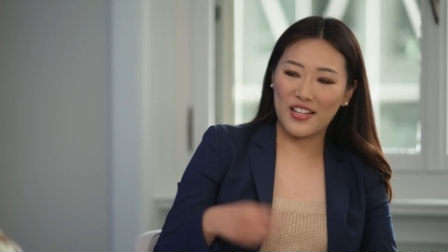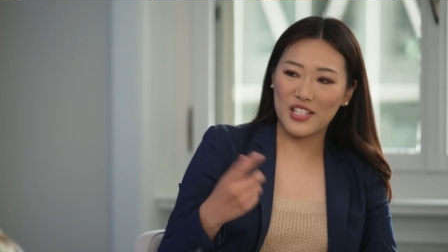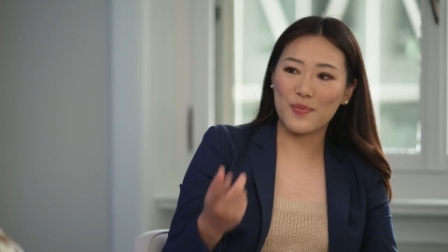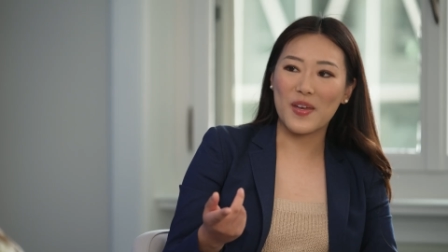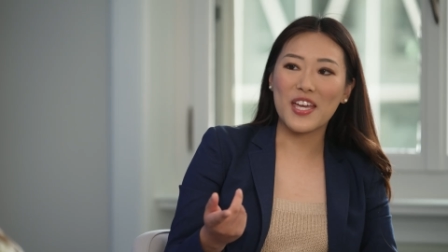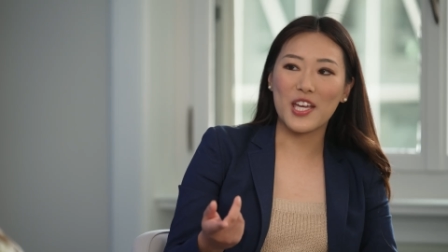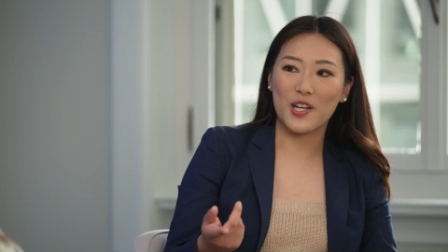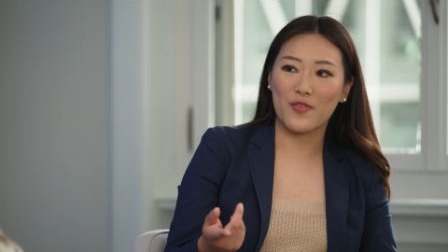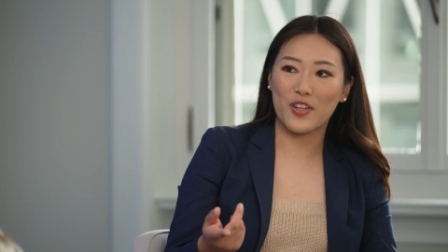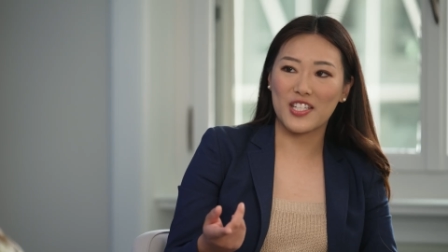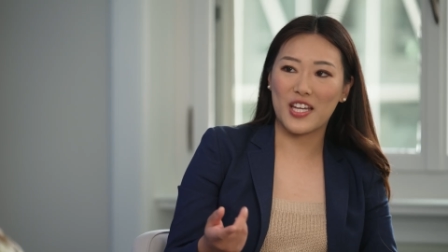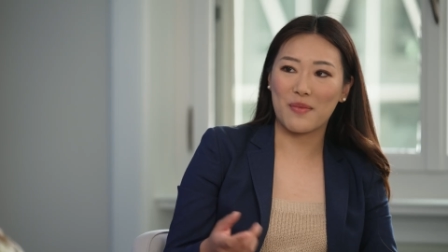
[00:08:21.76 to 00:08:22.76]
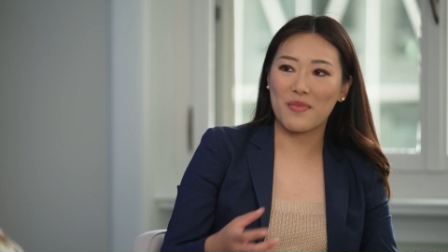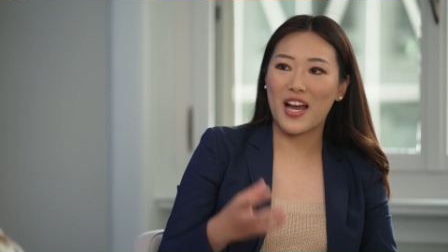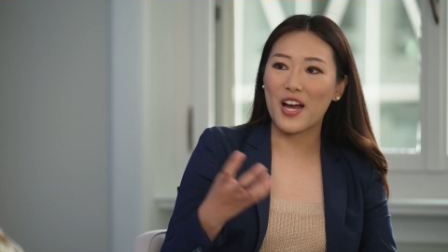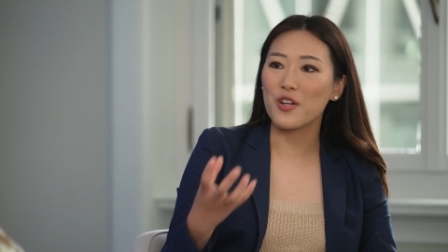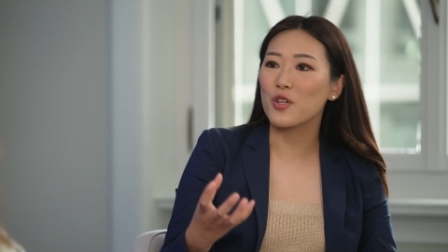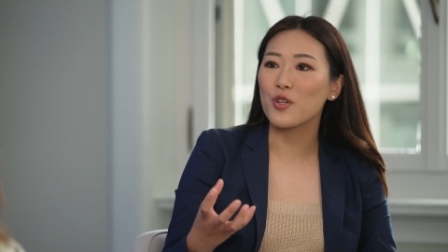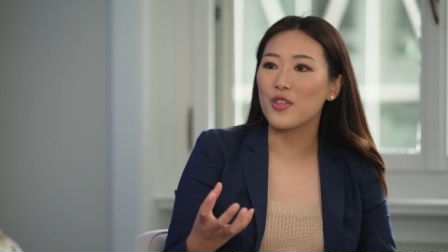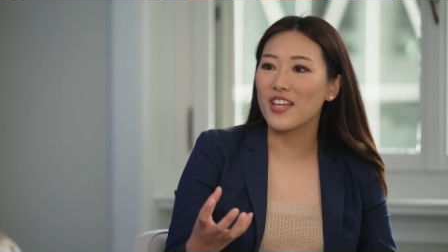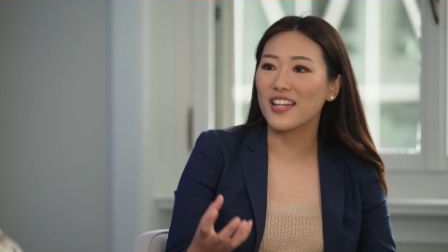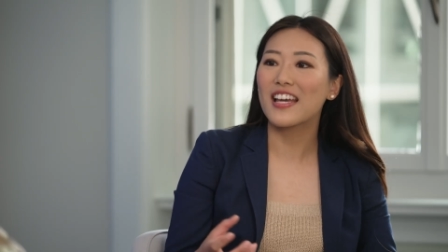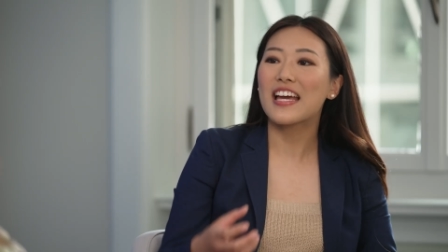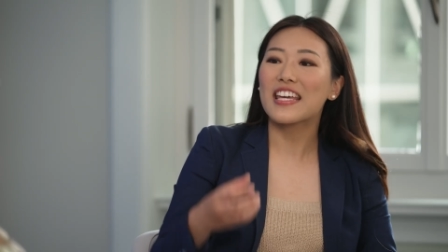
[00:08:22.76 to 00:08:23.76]
And speaking of your team, how do you
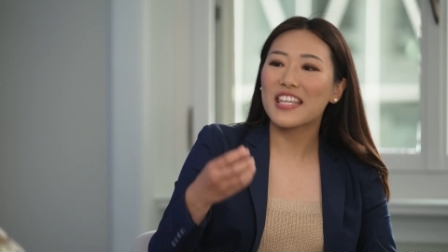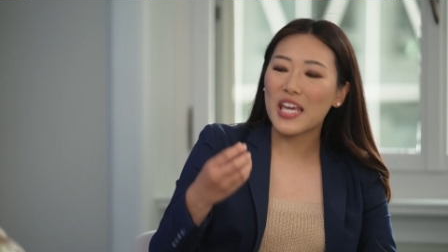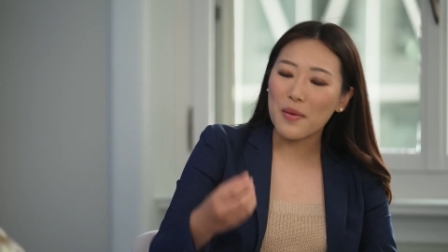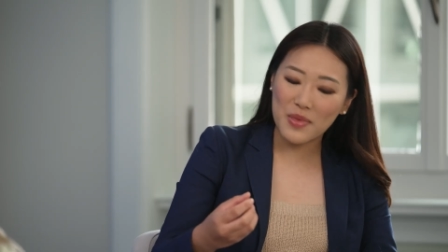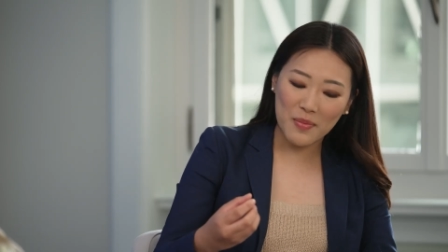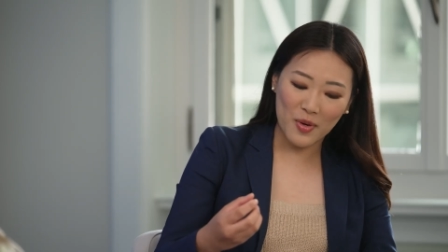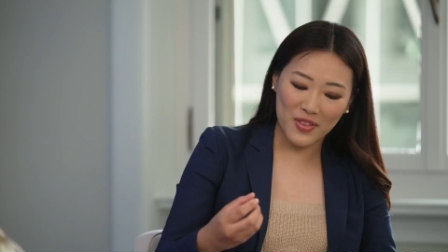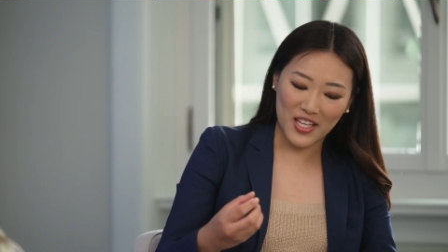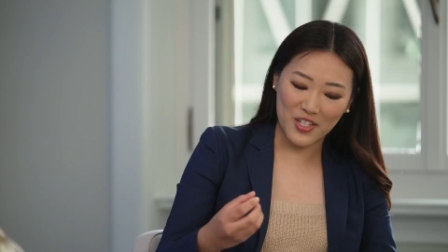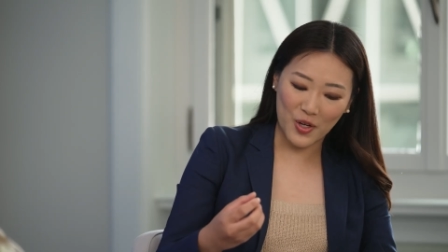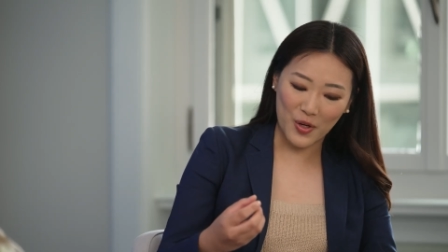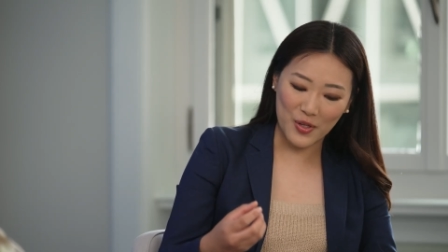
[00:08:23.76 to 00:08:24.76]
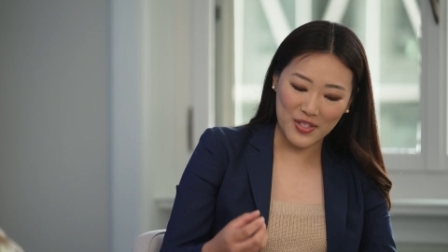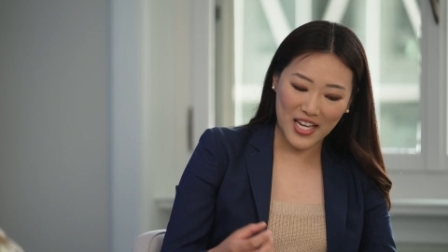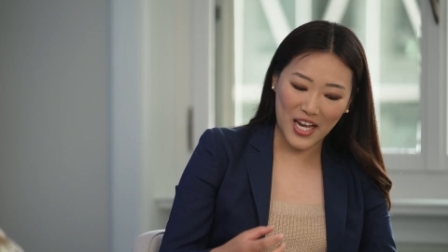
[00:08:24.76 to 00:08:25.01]
then keep them on their toes?